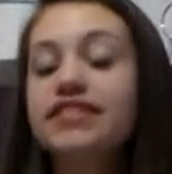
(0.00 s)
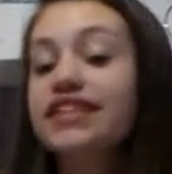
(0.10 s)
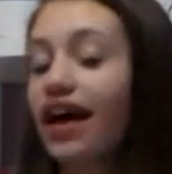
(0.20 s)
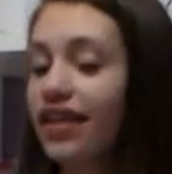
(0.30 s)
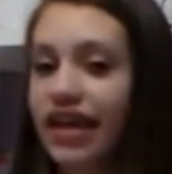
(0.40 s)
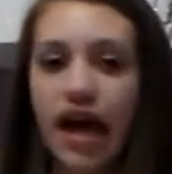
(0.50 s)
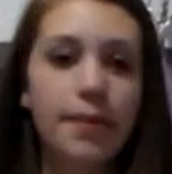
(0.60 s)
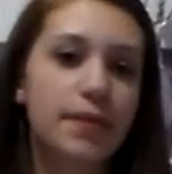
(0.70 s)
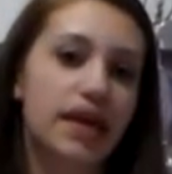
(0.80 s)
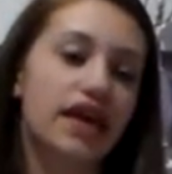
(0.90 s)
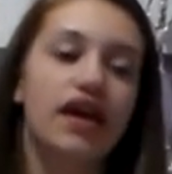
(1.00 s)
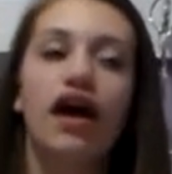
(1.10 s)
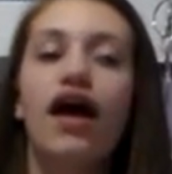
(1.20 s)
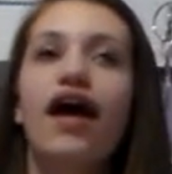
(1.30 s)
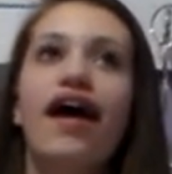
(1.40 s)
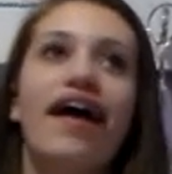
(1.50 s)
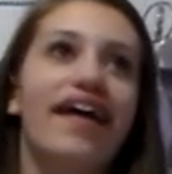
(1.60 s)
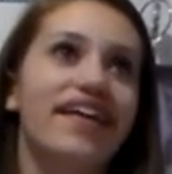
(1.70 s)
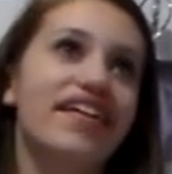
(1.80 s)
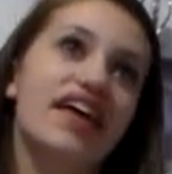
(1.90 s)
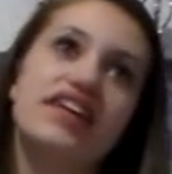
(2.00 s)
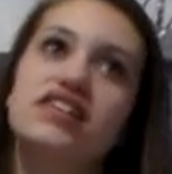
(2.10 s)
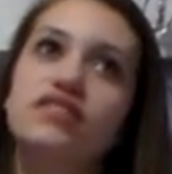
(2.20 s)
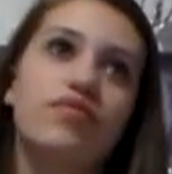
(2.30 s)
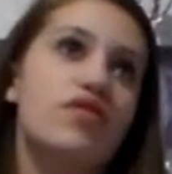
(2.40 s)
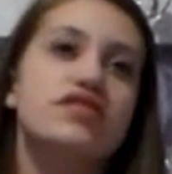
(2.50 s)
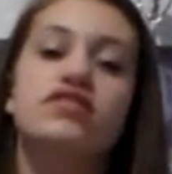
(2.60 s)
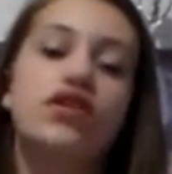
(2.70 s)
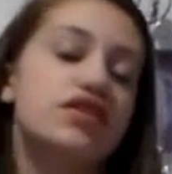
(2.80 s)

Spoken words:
yelling at me, and it was